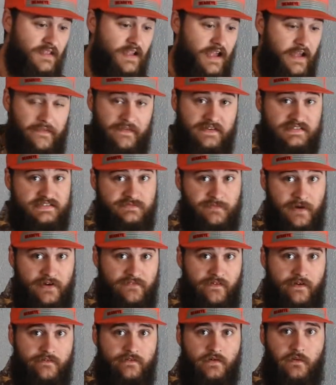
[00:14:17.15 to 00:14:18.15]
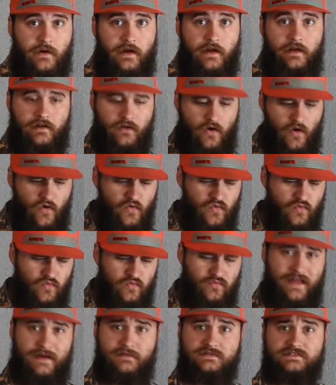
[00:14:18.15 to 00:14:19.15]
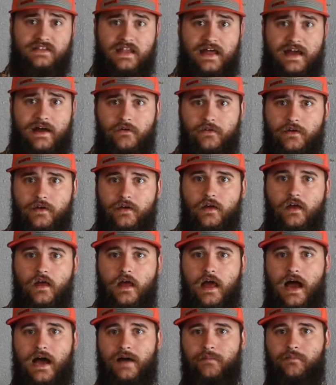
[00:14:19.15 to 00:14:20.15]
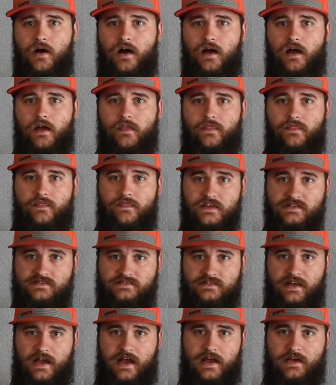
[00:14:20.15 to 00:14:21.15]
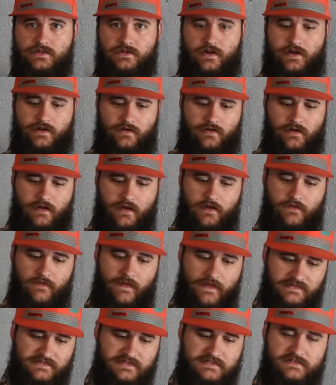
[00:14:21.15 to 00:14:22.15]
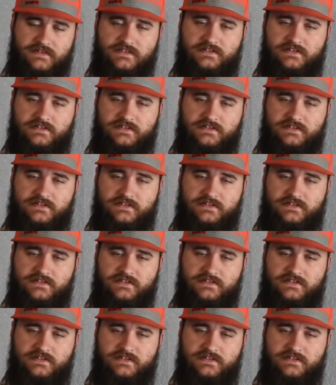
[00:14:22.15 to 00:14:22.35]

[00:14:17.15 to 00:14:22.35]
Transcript: and this is my favorite way, ooh, that was loud, I bought this dehydrator. This is the